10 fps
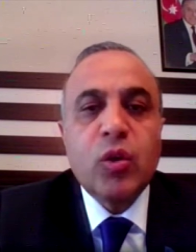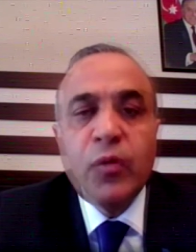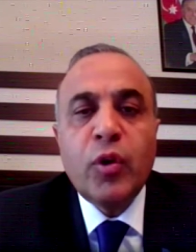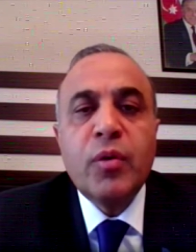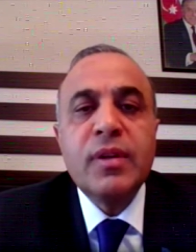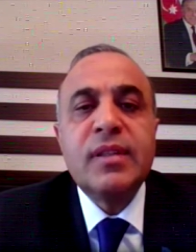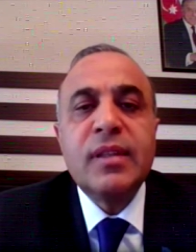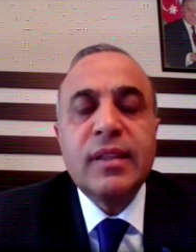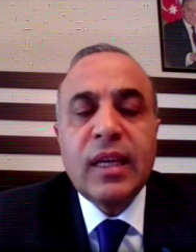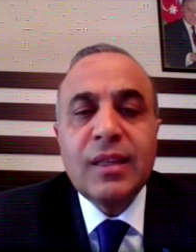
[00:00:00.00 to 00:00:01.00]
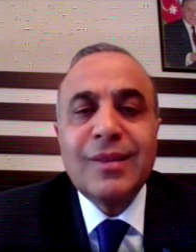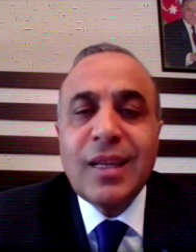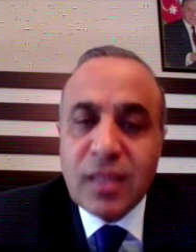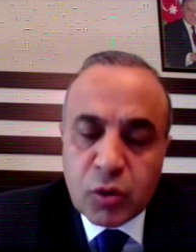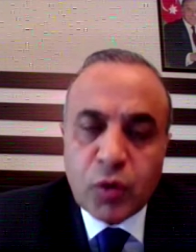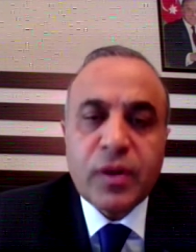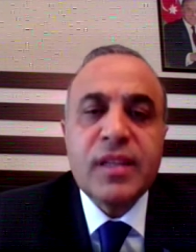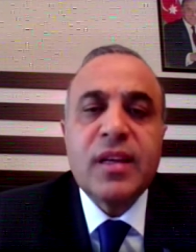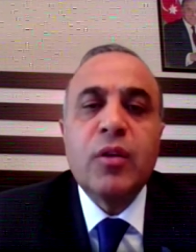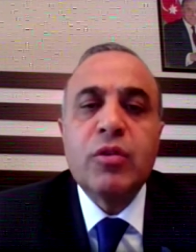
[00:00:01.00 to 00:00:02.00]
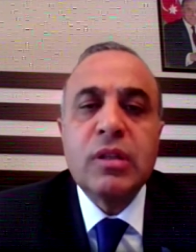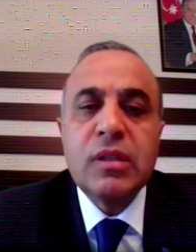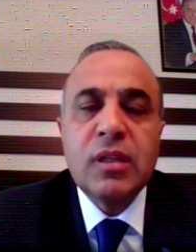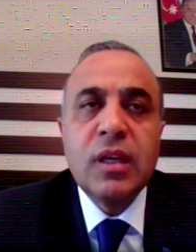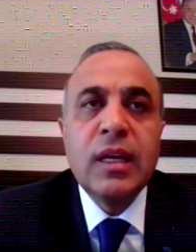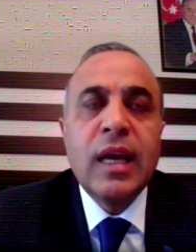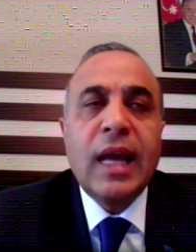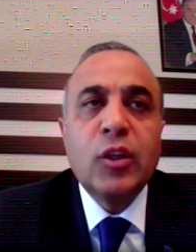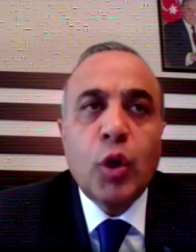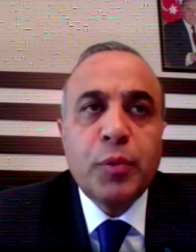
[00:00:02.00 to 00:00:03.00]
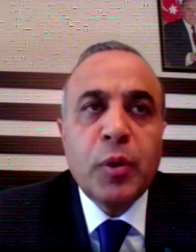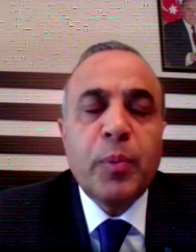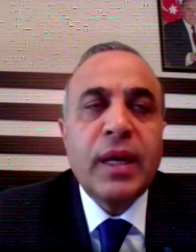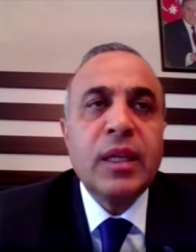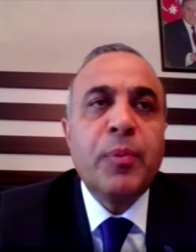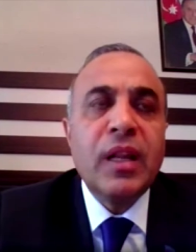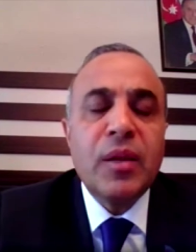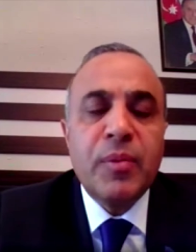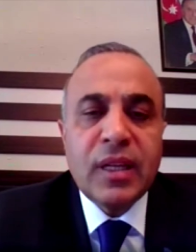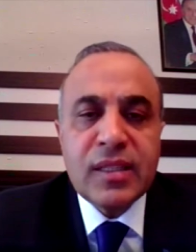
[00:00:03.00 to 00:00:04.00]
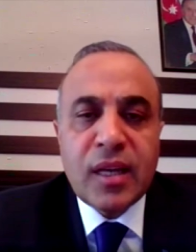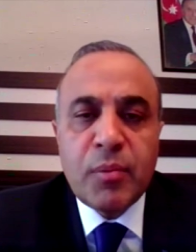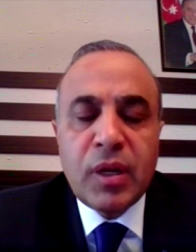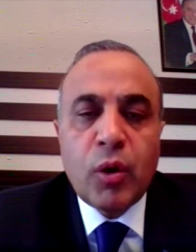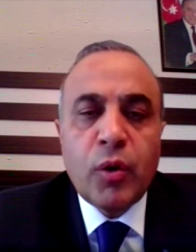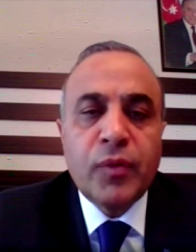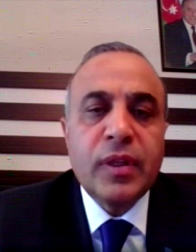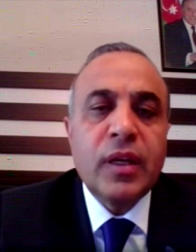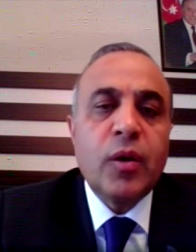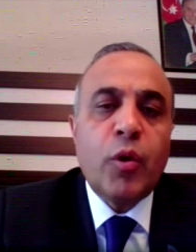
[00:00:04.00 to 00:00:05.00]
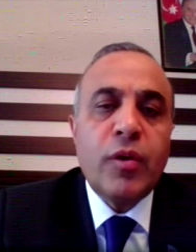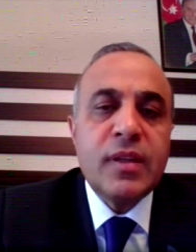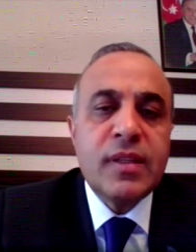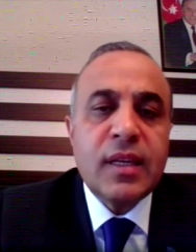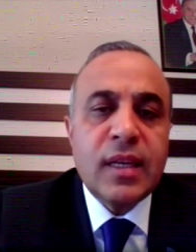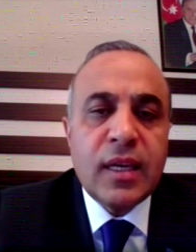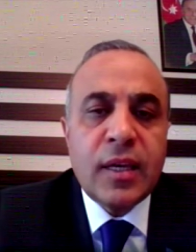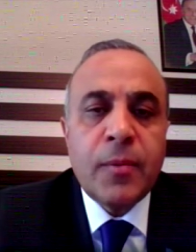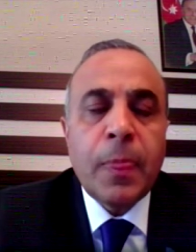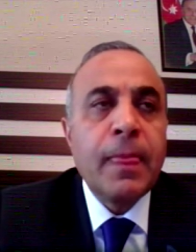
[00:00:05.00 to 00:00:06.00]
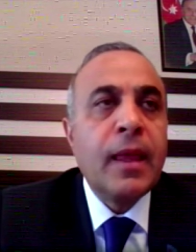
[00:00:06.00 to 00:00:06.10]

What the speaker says: There were dozens of resolutions adopted by the Parliamentary Assembly of the OSCE,